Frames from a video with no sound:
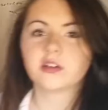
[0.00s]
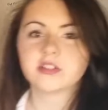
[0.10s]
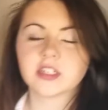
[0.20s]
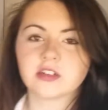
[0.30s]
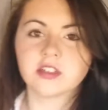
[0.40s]
hope the
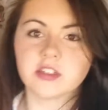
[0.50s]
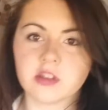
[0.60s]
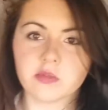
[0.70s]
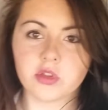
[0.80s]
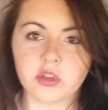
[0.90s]
sound of this
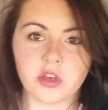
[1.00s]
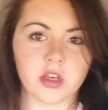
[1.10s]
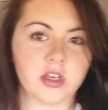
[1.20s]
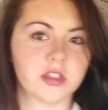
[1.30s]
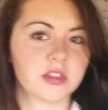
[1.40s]
doesn't bother you
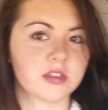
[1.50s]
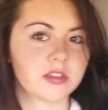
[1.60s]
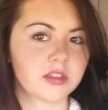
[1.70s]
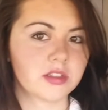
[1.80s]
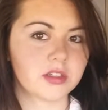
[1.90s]
guys.
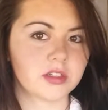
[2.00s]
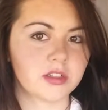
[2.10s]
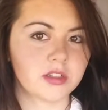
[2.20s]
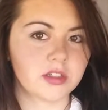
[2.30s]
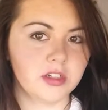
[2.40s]

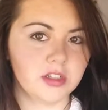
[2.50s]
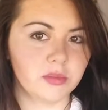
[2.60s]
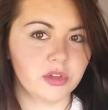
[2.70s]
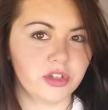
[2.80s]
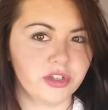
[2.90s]
Does it
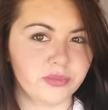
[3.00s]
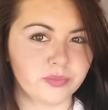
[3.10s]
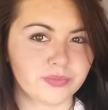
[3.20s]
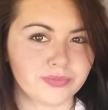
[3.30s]
bother you?